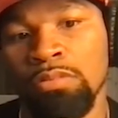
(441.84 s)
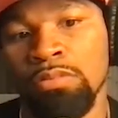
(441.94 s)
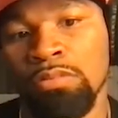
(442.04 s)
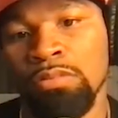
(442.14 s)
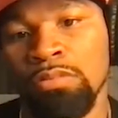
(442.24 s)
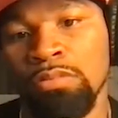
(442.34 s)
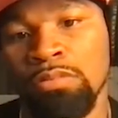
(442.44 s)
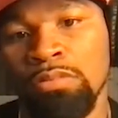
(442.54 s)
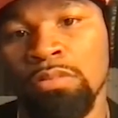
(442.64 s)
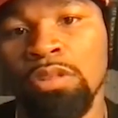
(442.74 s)

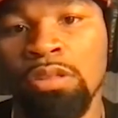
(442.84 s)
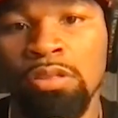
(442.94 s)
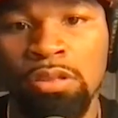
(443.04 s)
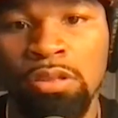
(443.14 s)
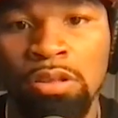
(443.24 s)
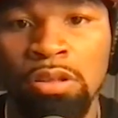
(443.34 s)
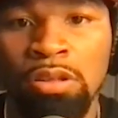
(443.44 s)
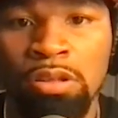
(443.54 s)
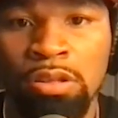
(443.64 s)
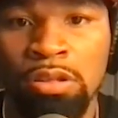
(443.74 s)

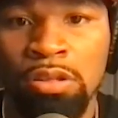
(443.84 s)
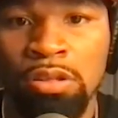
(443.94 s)
(silent)